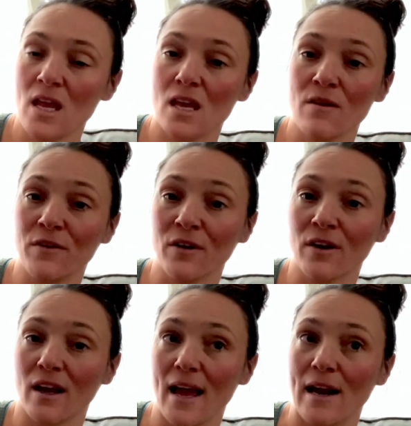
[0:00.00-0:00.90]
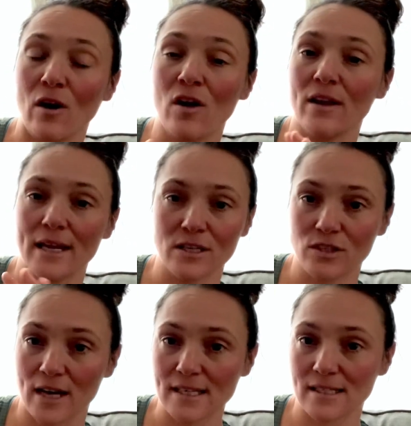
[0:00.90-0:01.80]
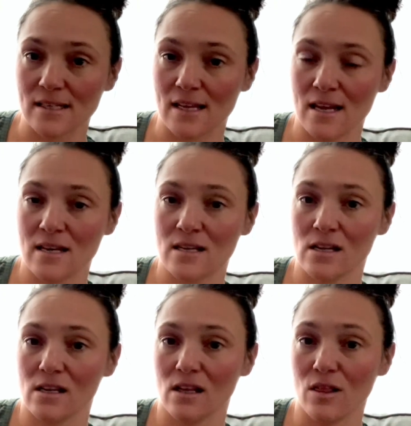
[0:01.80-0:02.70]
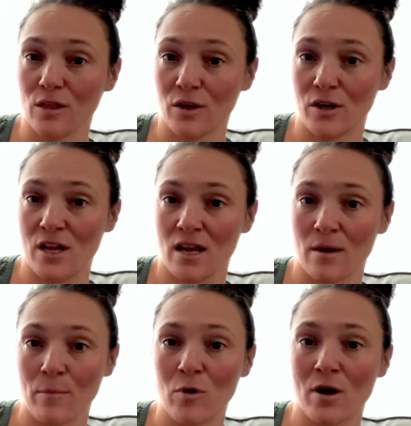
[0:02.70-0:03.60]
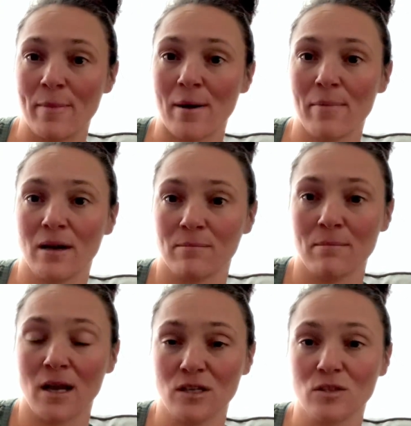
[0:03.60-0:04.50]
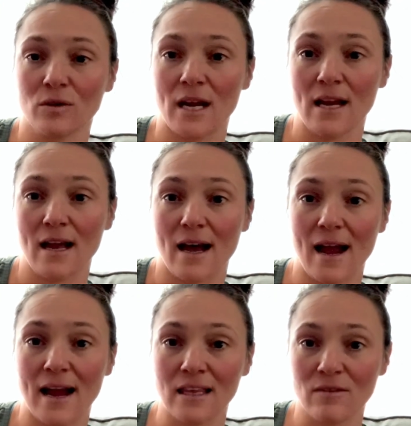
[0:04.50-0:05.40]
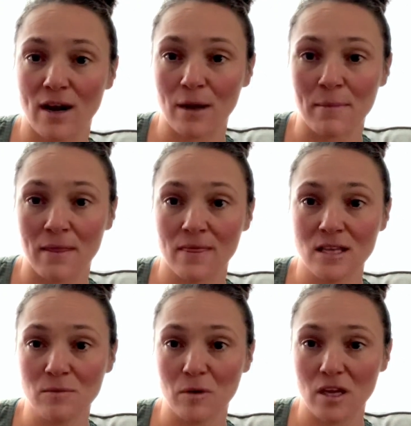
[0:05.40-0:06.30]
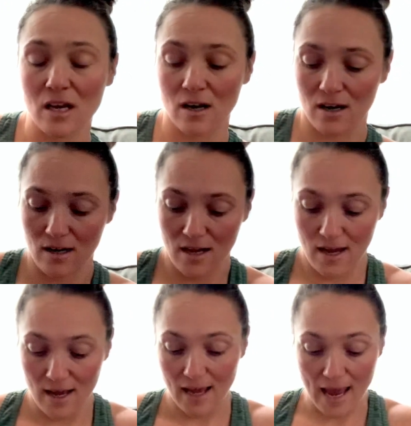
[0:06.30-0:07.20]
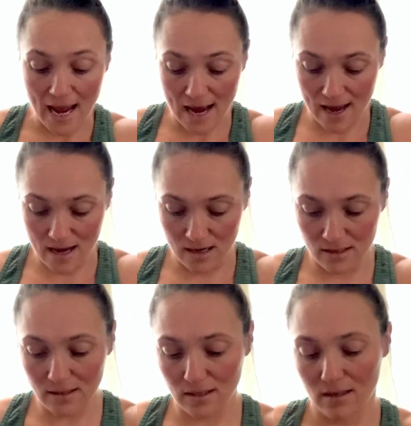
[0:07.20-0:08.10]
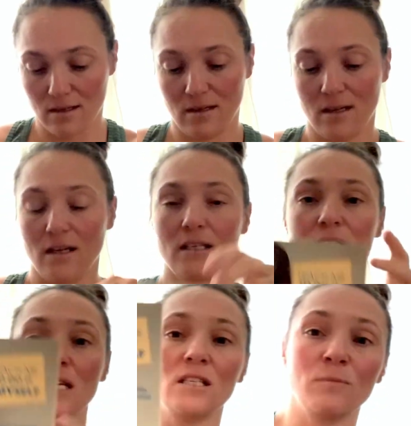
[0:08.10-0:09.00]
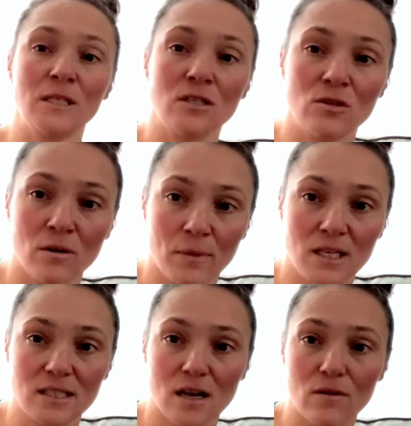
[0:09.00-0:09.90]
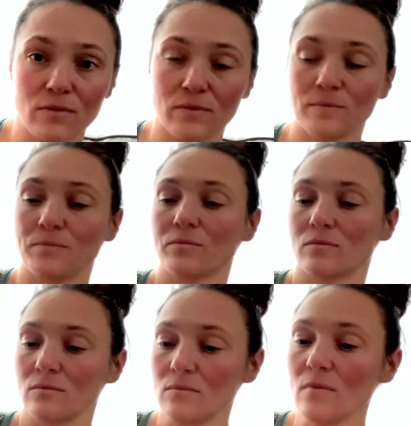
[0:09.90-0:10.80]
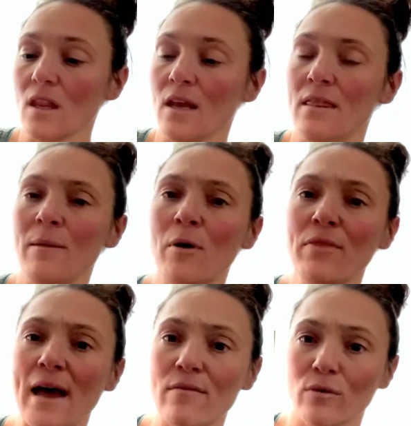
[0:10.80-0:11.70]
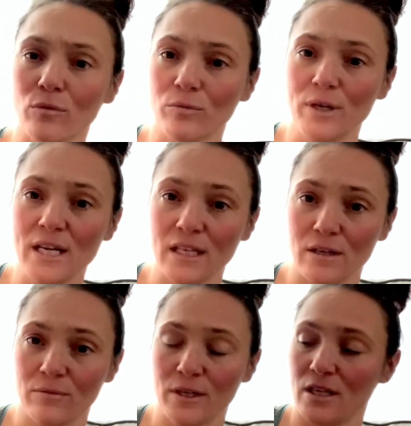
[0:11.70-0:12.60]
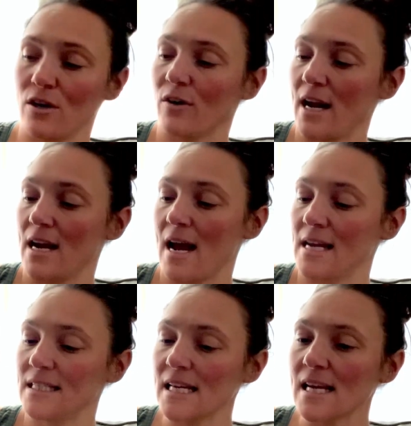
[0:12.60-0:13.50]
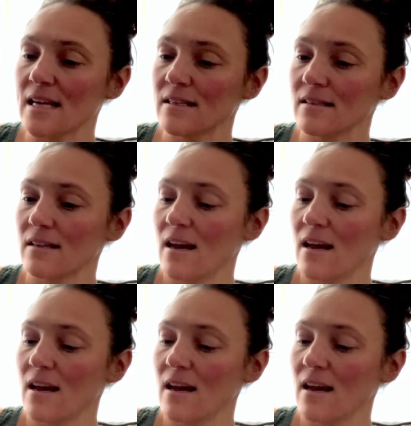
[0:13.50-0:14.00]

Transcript: If you're at all interested in learning more about Montessori, I highly recommend this book here and Teach Me to Do It Myself. They both have really, really great ideas.